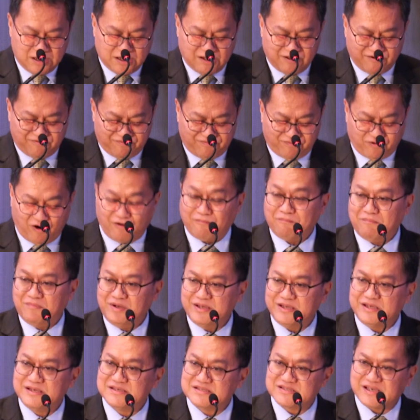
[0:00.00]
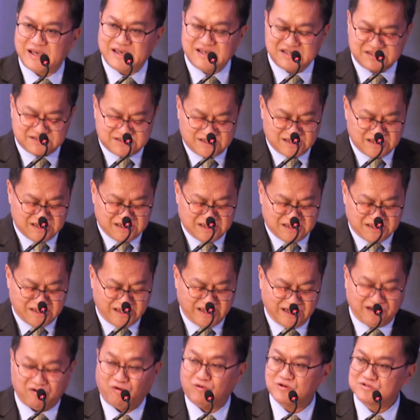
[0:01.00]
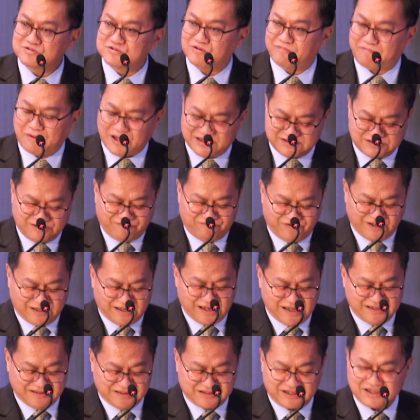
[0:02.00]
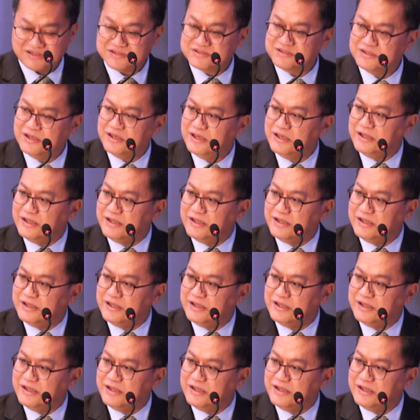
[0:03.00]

uh, from East Asia and also Pacific countries.